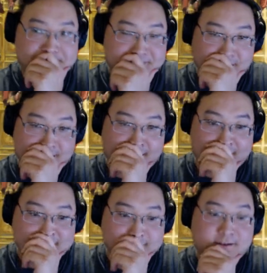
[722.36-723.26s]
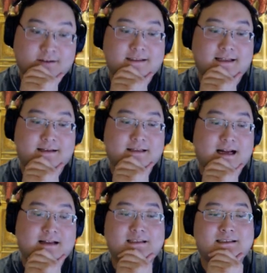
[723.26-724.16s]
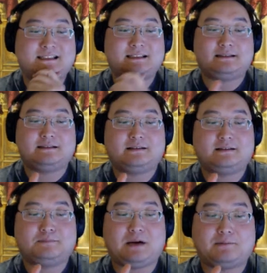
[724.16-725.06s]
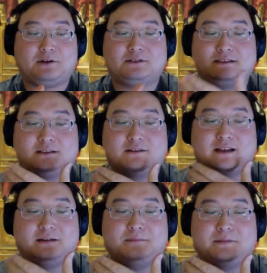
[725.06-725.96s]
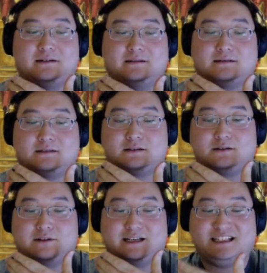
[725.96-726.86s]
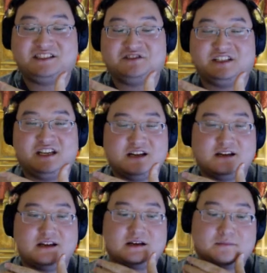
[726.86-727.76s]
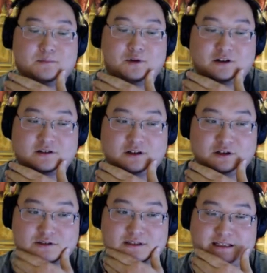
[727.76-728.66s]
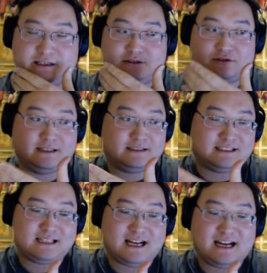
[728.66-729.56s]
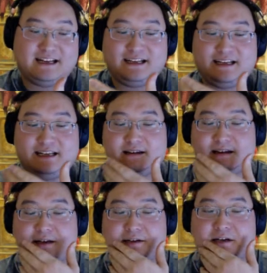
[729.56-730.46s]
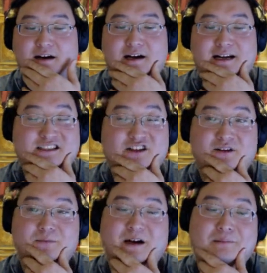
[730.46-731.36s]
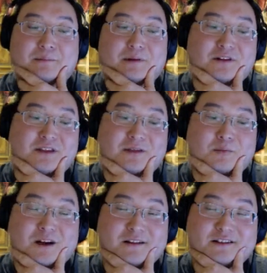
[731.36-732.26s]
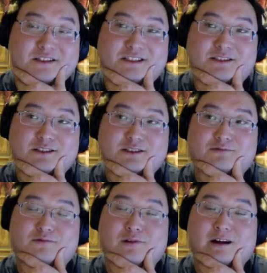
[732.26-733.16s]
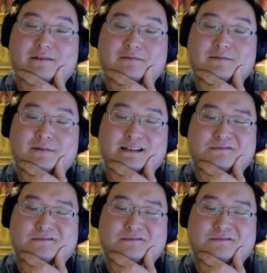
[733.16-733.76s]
also started thinking, not just pop culture, I started thinking about Korean history more closely, Korean society. I started my birth mother search right, like,